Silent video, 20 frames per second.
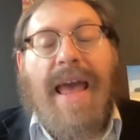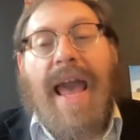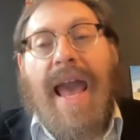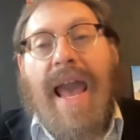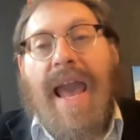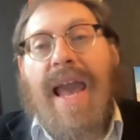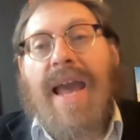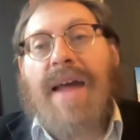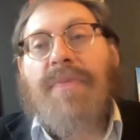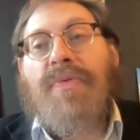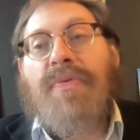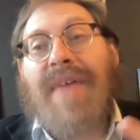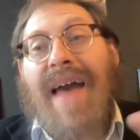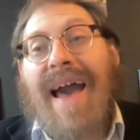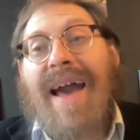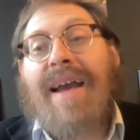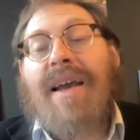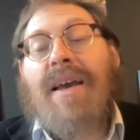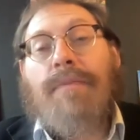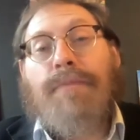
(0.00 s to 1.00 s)
And
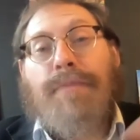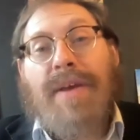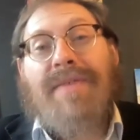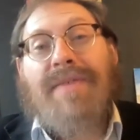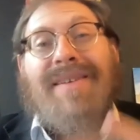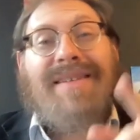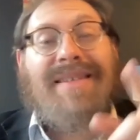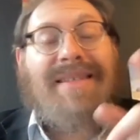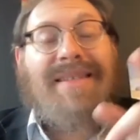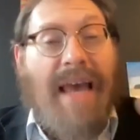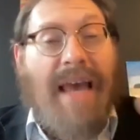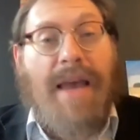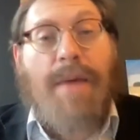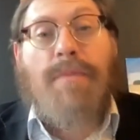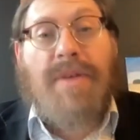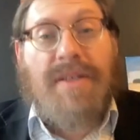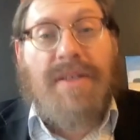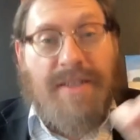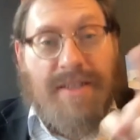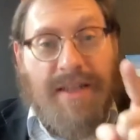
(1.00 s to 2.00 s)
that could be the same
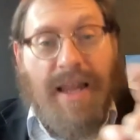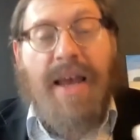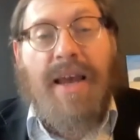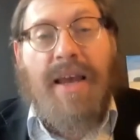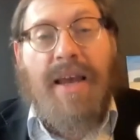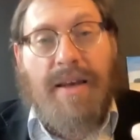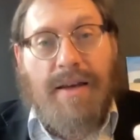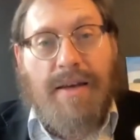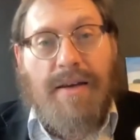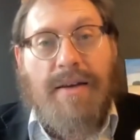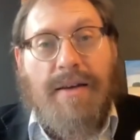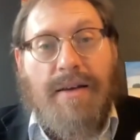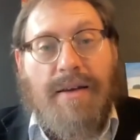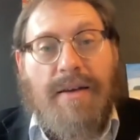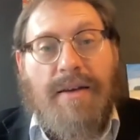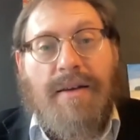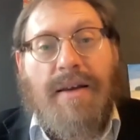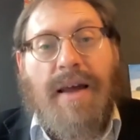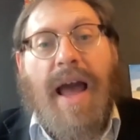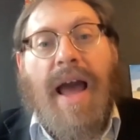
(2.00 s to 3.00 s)
mistake
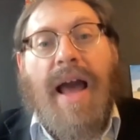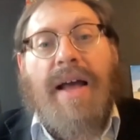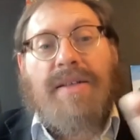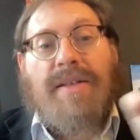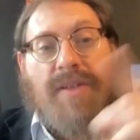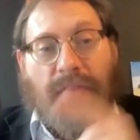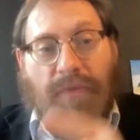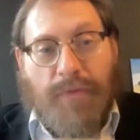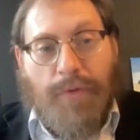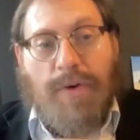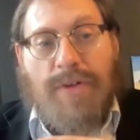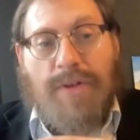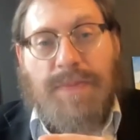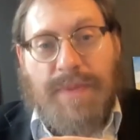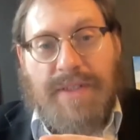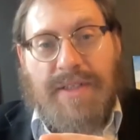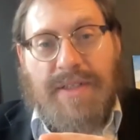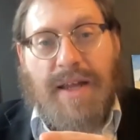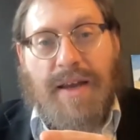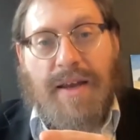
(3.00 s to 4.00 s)
as the first
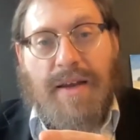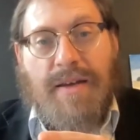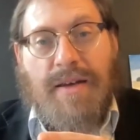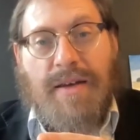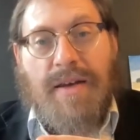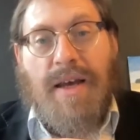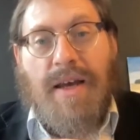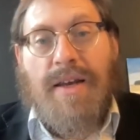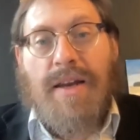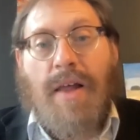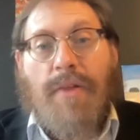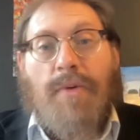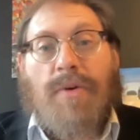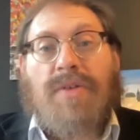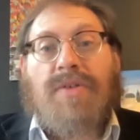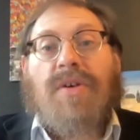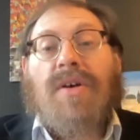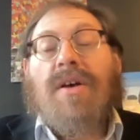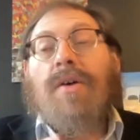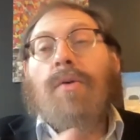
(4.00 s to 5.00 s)
mistake. In other
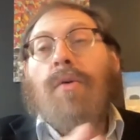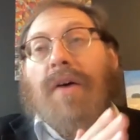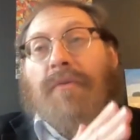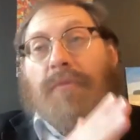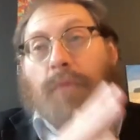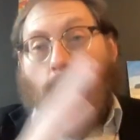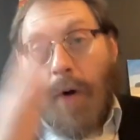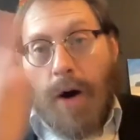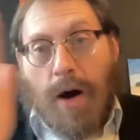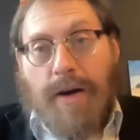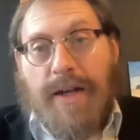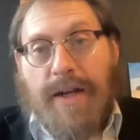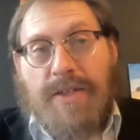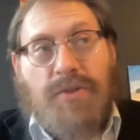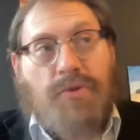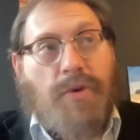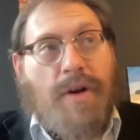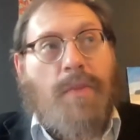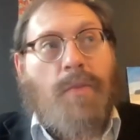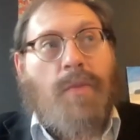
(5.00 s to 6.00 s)
words, if one
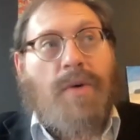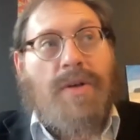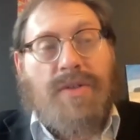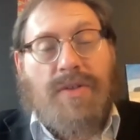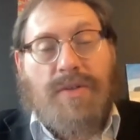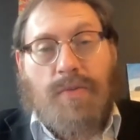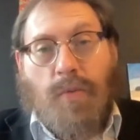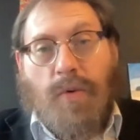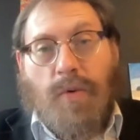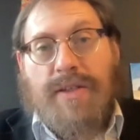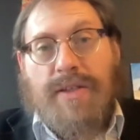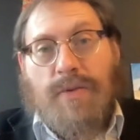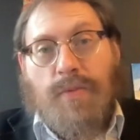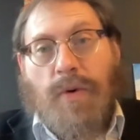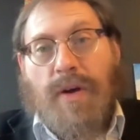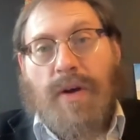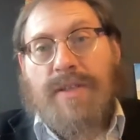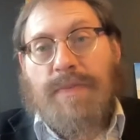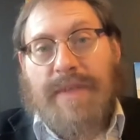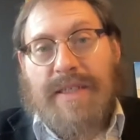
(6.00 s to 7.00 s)
extreme was was
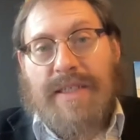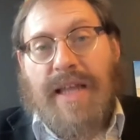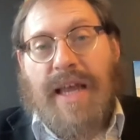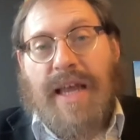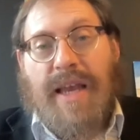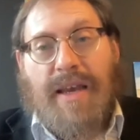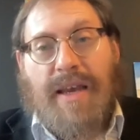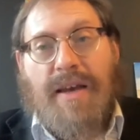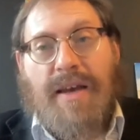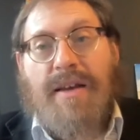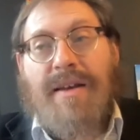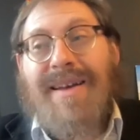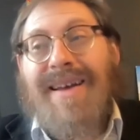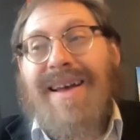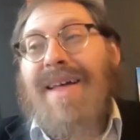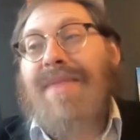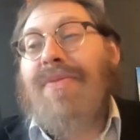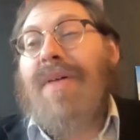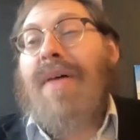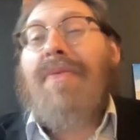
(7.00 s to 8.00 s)
was mistaken,
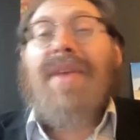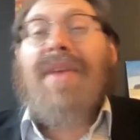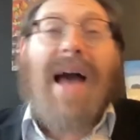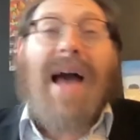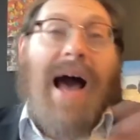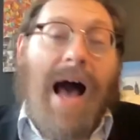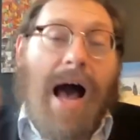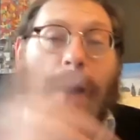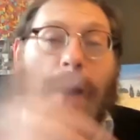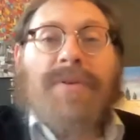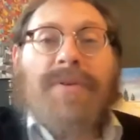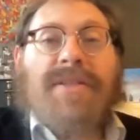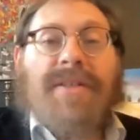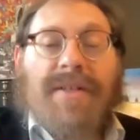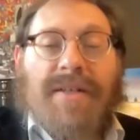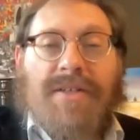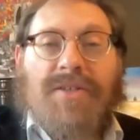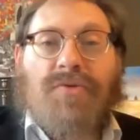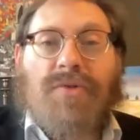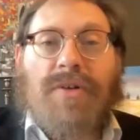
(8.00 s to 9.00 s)
then the
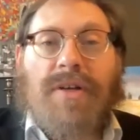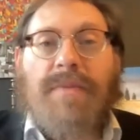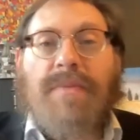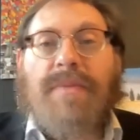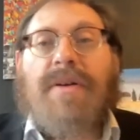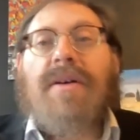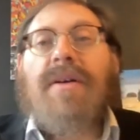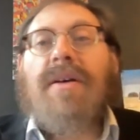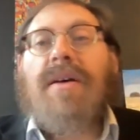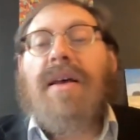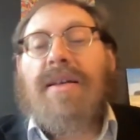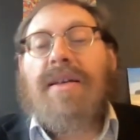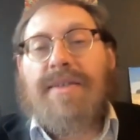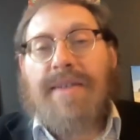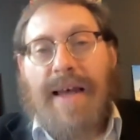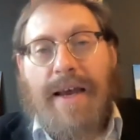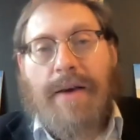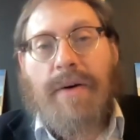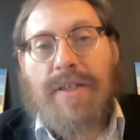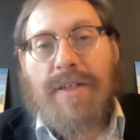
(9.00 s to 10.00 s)
opposite extreme is
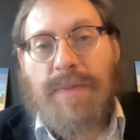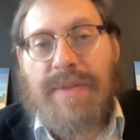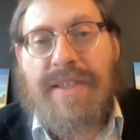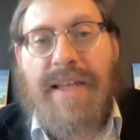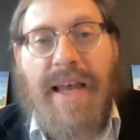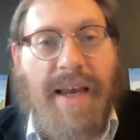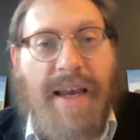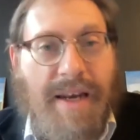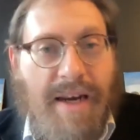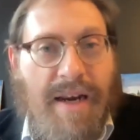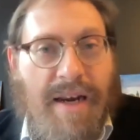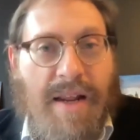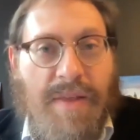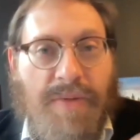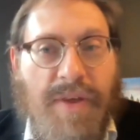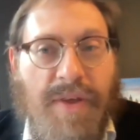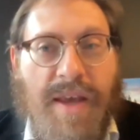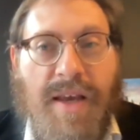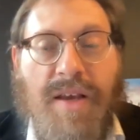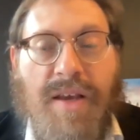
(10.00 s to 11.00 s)
likewise mistaken. And I
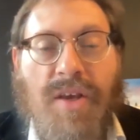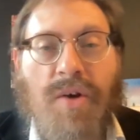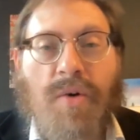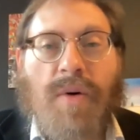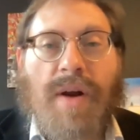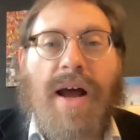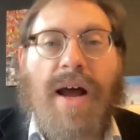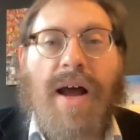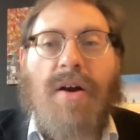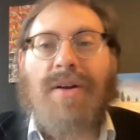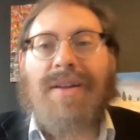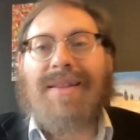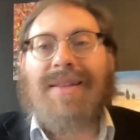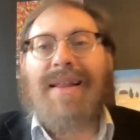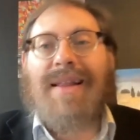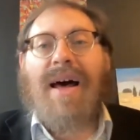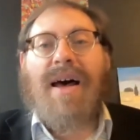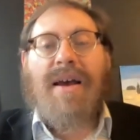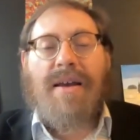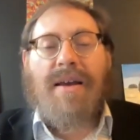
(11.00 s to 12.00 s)
think you and I are
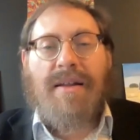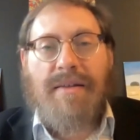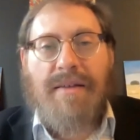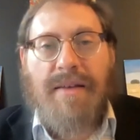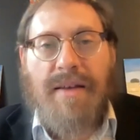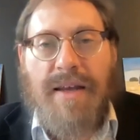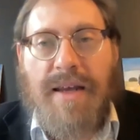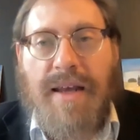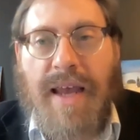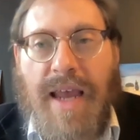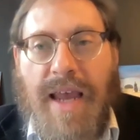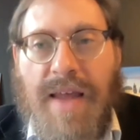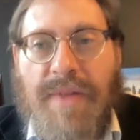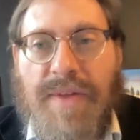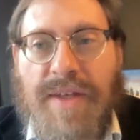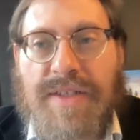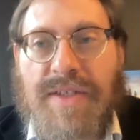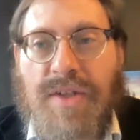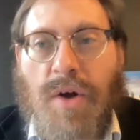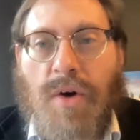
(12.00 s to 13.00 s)
aligned in
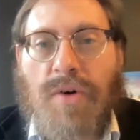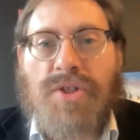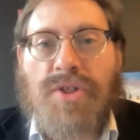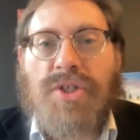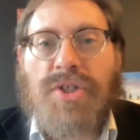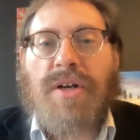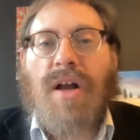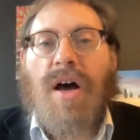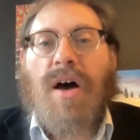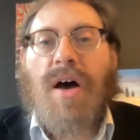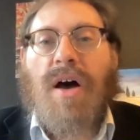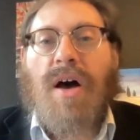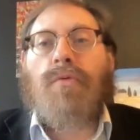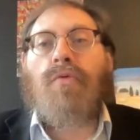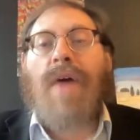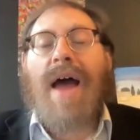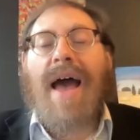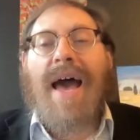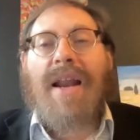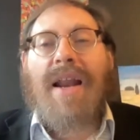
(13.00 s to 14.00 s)
this notion of
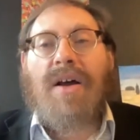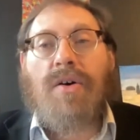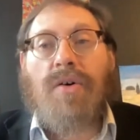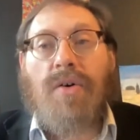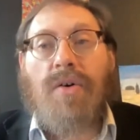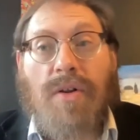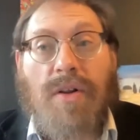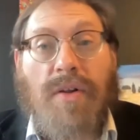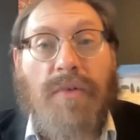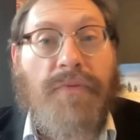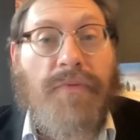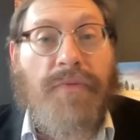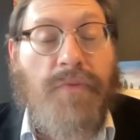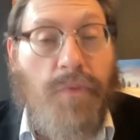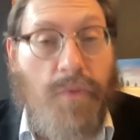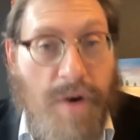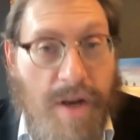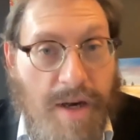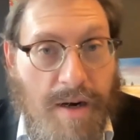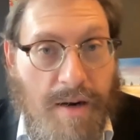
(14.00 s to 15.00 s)
radical
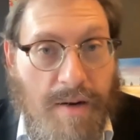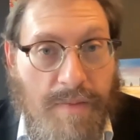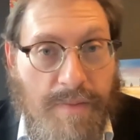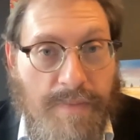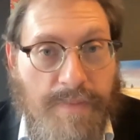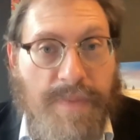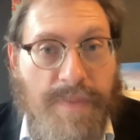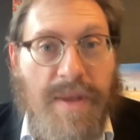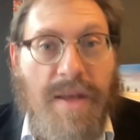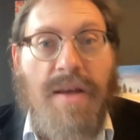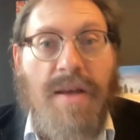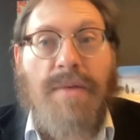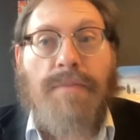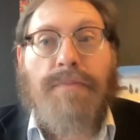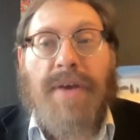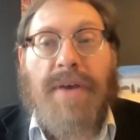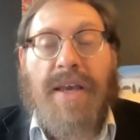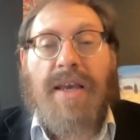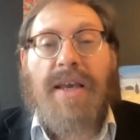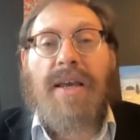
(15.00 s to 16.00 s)
freedom
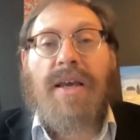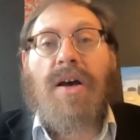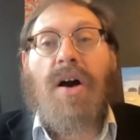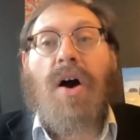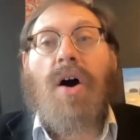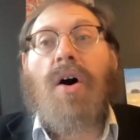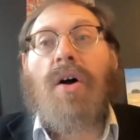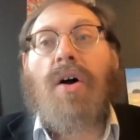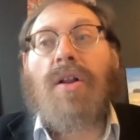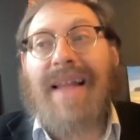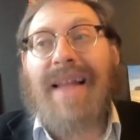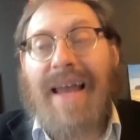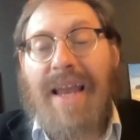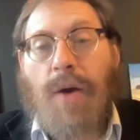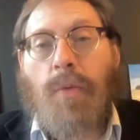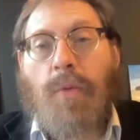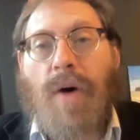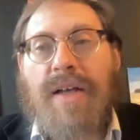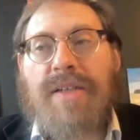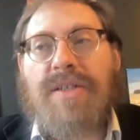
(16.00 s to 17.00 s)
being
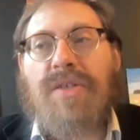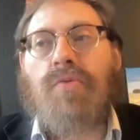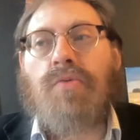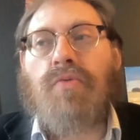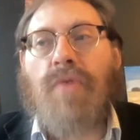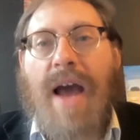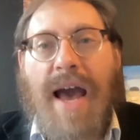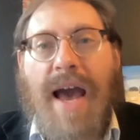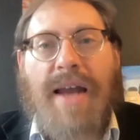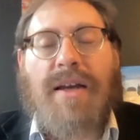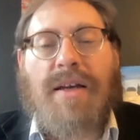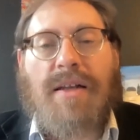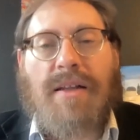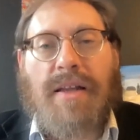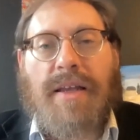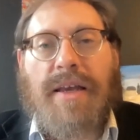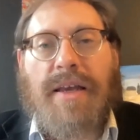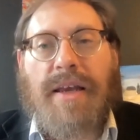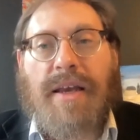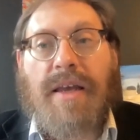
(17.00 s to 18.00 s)
likewise
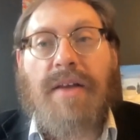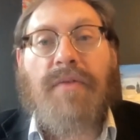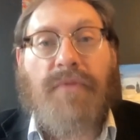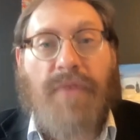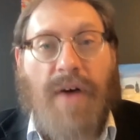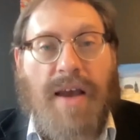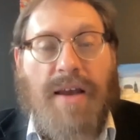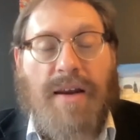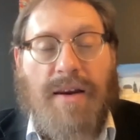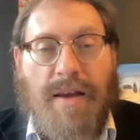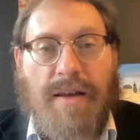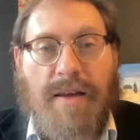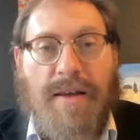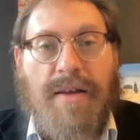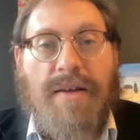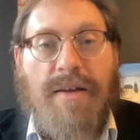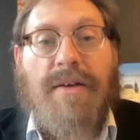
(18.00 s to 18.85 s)
radically confining.